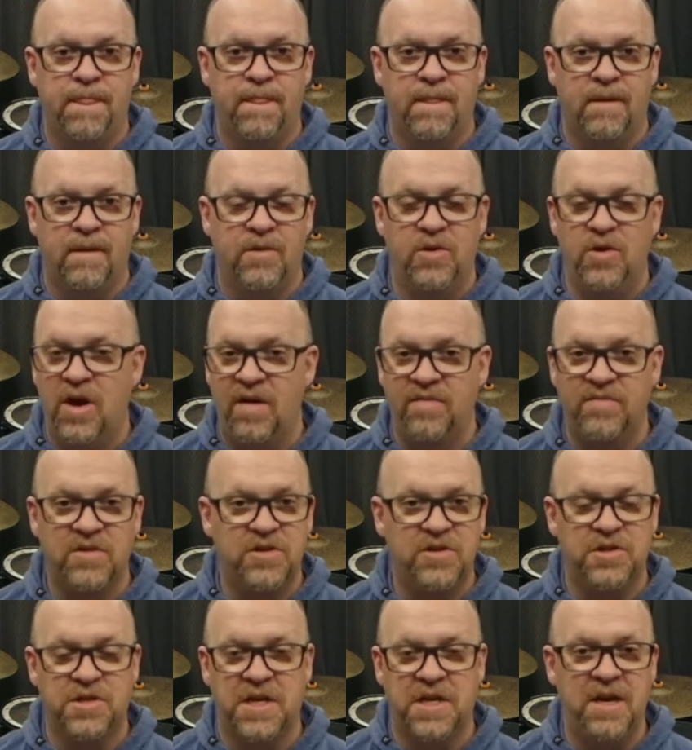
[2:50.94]
You have to
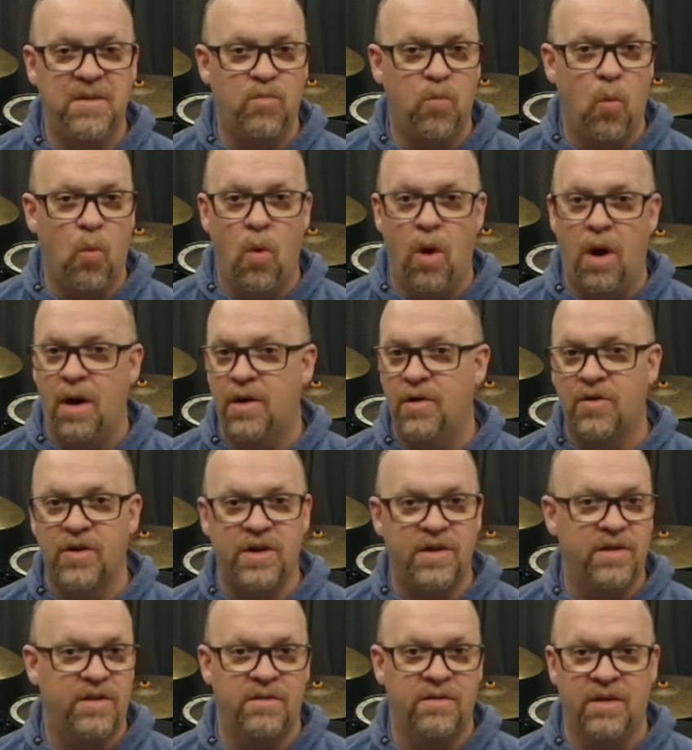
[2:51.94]
just keep
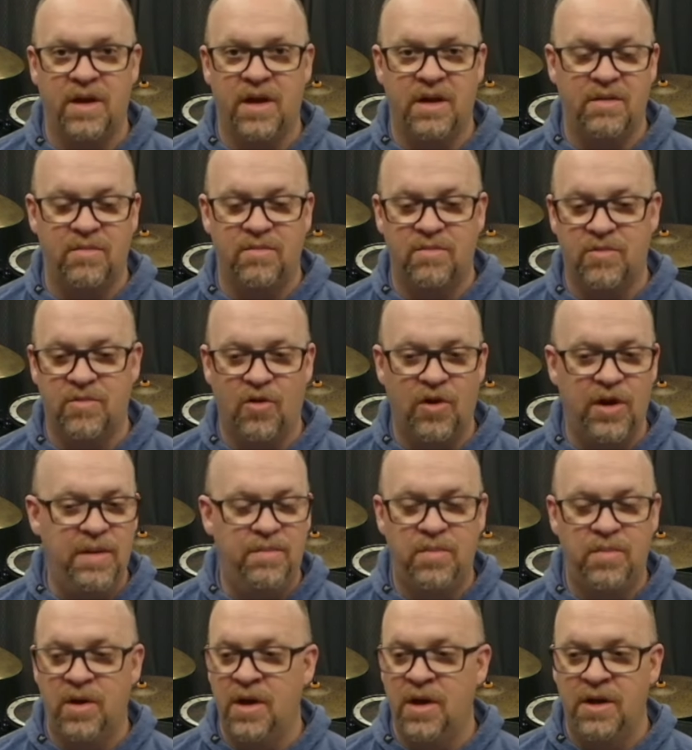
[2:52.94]
watering and
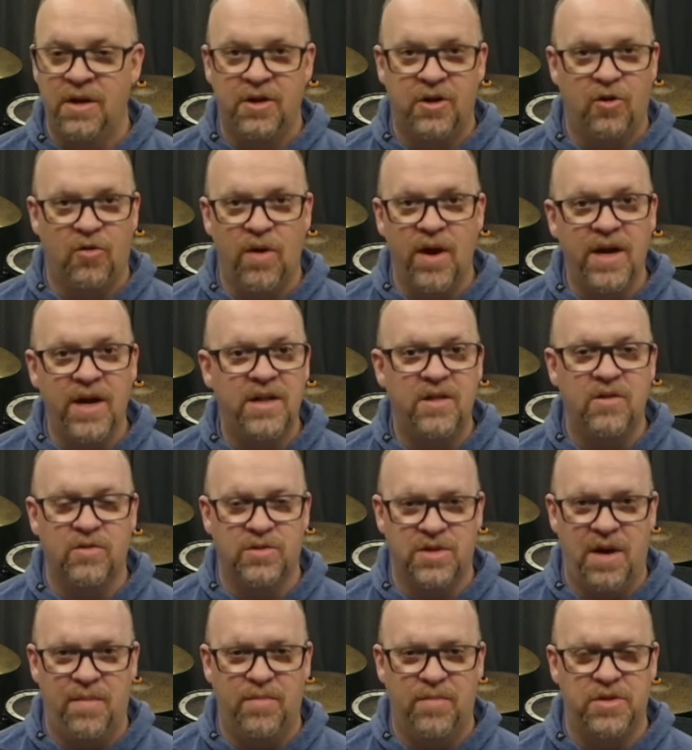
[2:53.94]
keep creating those
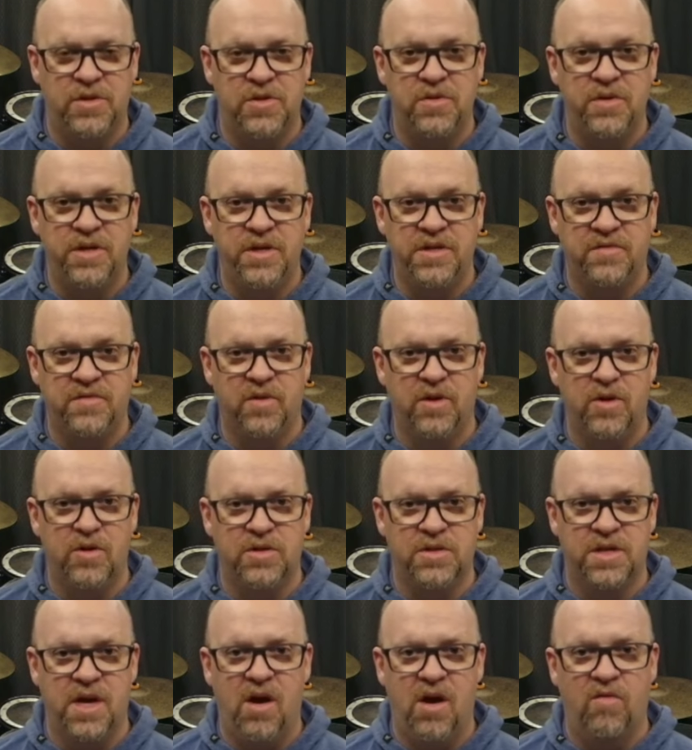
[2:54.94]
opportunities for
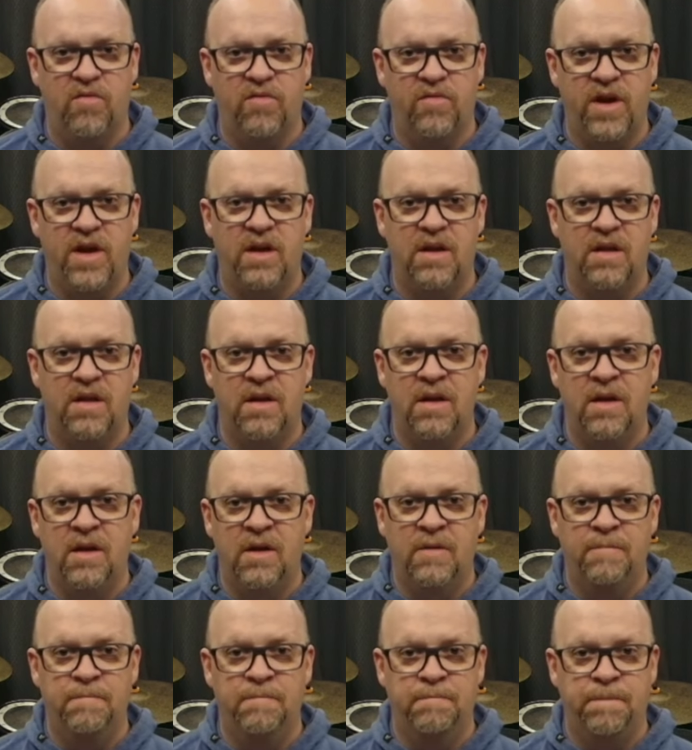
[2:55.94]
yourself. And
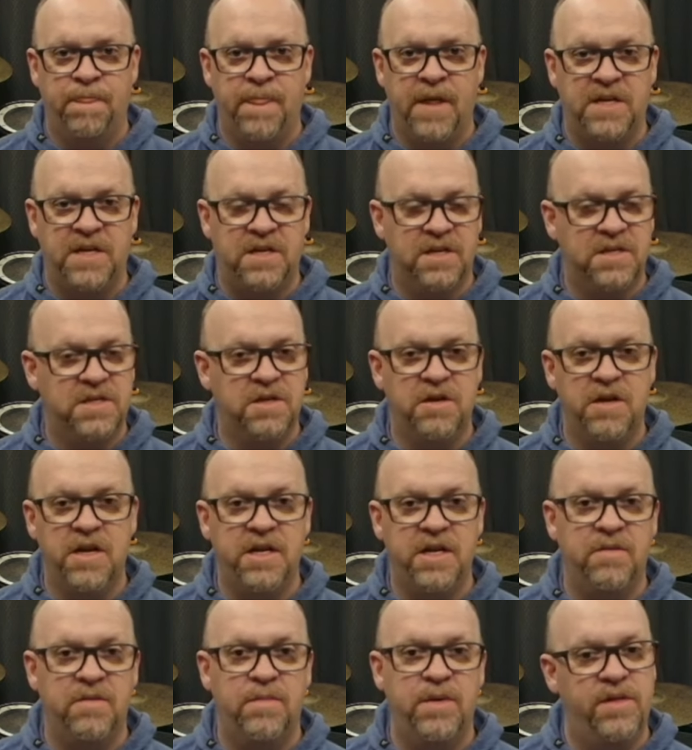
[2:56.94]
it doesn't
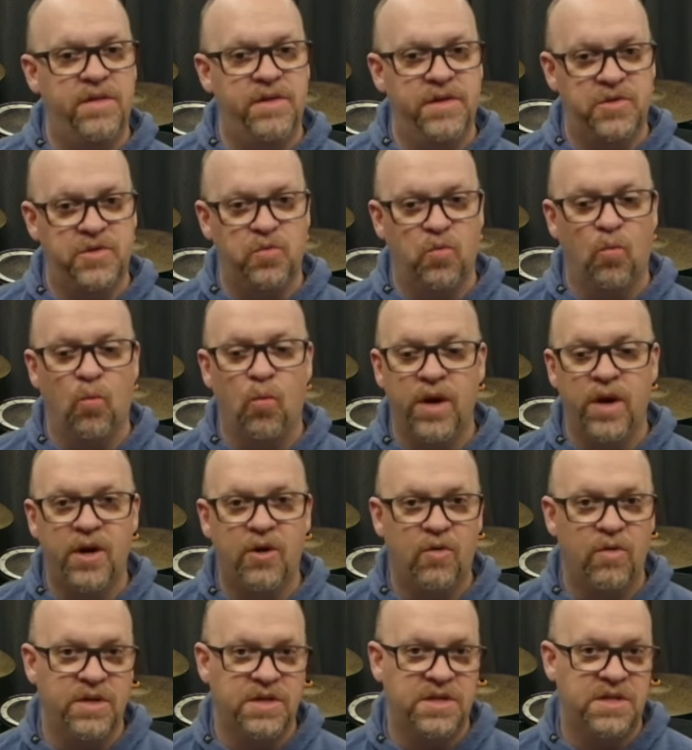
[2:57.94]
need to be this
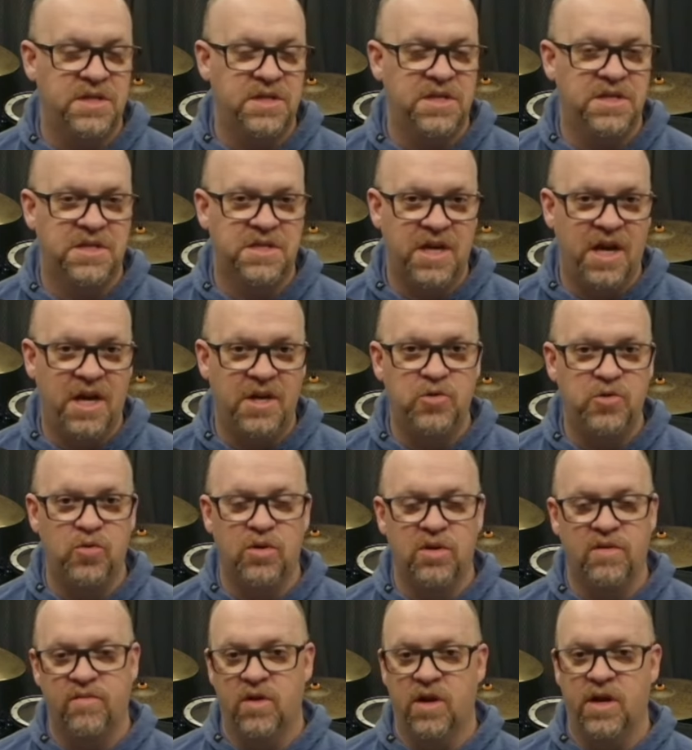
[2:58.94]
rigorous schedule
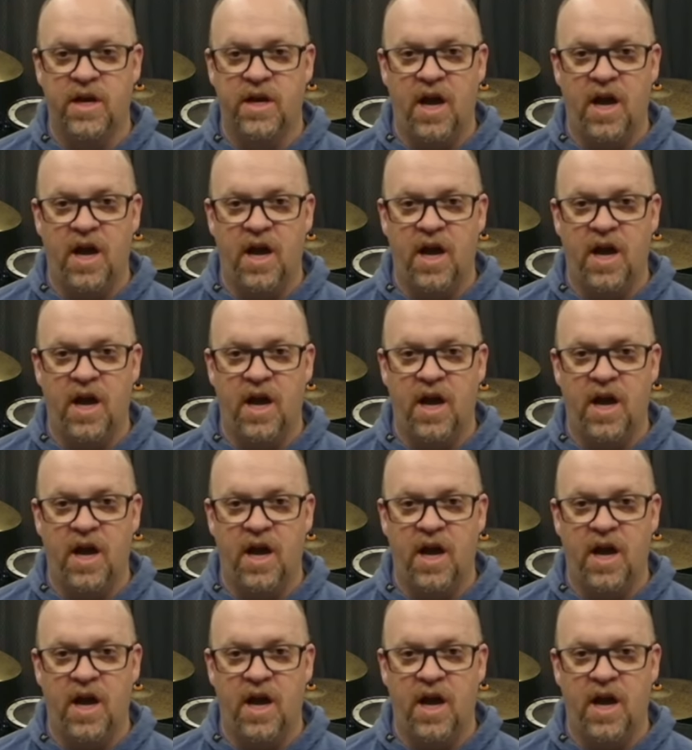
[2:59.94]
of like